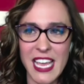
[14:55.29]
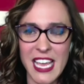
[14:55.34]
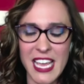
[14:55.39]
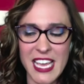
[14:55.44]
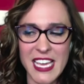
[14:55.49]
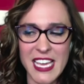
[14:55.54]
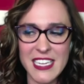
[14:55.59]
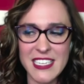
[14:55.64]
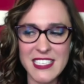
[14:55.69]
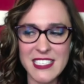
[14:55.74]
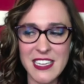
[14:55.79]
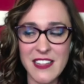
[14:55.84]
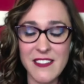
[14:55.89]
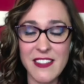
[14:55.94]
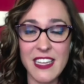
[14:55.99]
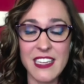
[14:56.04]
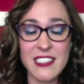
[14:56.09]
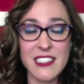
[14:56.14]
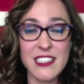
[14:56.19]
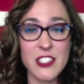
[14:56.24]
And
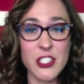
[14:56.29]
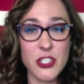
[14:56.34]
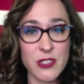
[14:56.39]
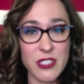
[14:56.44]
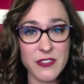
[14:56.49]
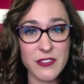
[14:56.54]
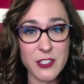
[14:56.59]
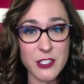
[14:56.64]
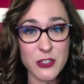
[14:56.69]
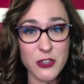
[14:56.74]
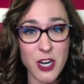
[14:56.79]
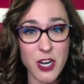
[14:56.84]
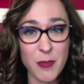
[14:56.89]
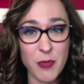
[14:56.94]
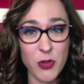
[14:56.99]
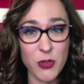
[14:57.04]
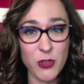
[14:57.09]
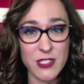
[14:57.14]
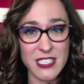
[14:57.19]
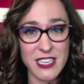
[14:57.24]
they did two different
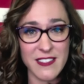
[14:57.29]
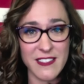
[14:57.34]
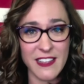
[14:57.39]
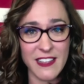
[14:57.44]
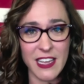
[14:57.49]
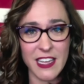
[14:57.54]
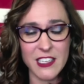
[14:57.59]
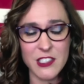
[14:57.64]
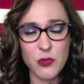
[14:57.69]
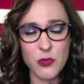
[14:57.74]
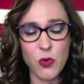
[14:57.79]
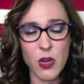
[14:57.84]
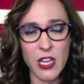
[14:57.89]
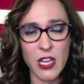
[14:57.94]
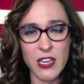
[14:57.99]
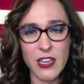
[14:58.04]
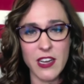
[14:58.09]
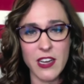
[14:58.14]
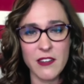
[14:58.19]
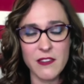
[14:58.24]
straw polls at the end,
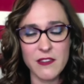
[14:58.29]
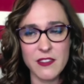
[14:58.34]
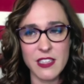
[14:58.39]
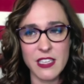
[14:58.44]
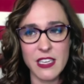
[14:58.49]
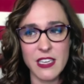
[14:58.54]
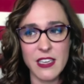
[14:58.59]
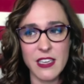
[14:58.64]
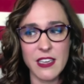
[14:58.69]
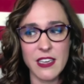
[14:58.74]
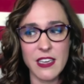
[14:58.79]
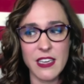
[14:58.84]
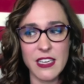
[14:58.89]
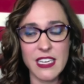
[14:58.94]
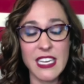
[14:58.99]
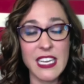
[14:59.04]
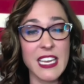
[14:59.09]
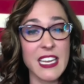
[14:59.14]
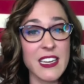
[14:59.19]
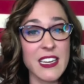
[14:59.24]
one of
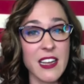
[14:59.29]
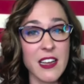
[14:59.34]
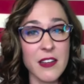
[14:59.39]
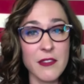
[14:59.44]
the